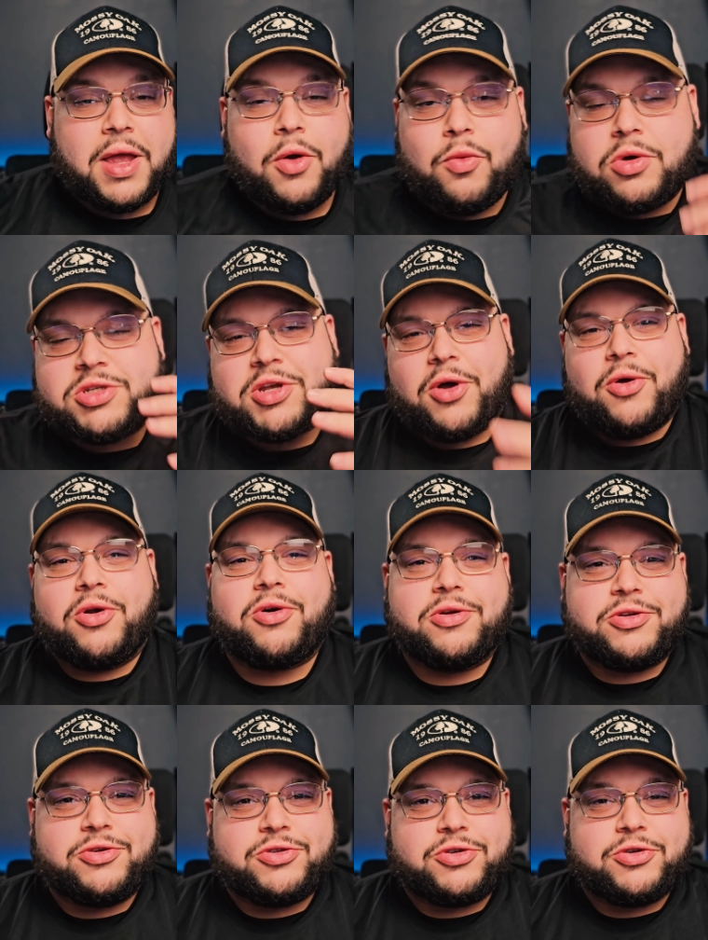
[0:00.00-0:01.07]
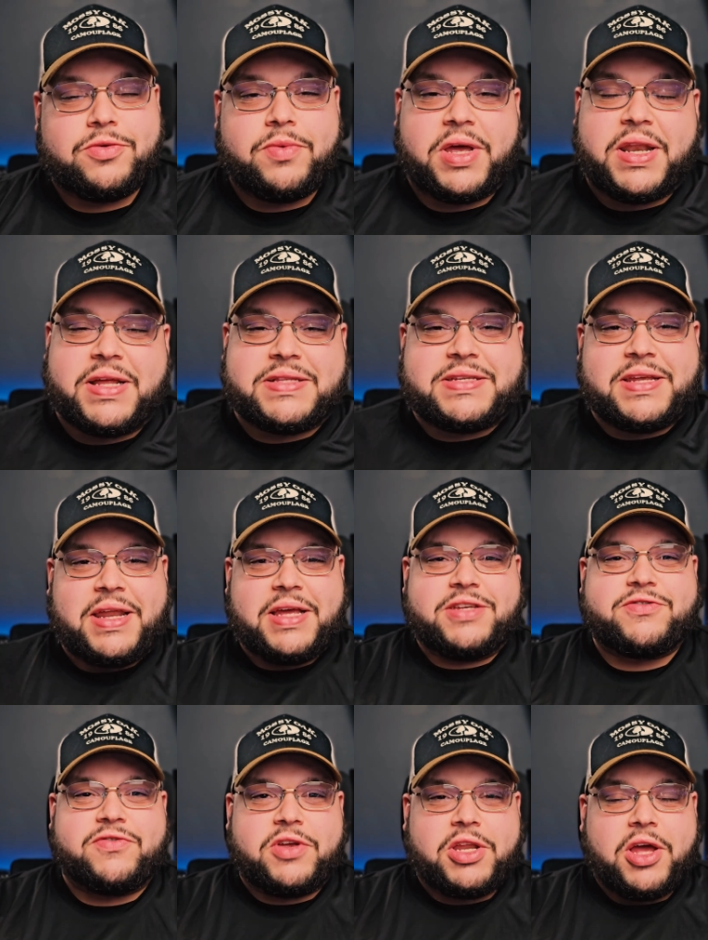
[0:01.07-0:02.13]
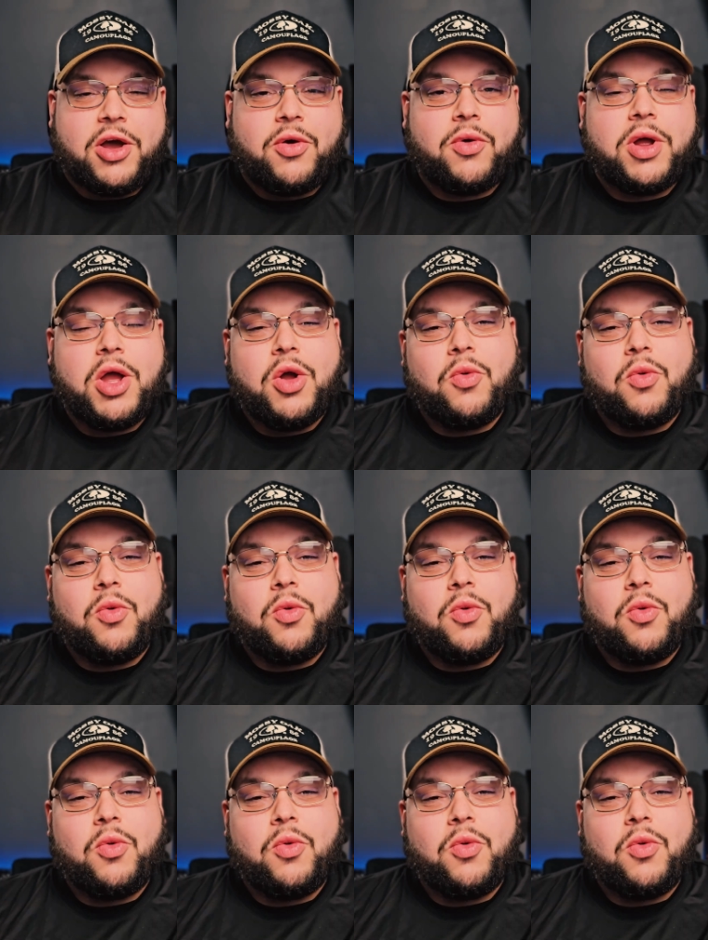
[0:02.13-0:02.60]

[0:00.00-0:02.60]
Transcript: What's going on YouTube? And in today's video,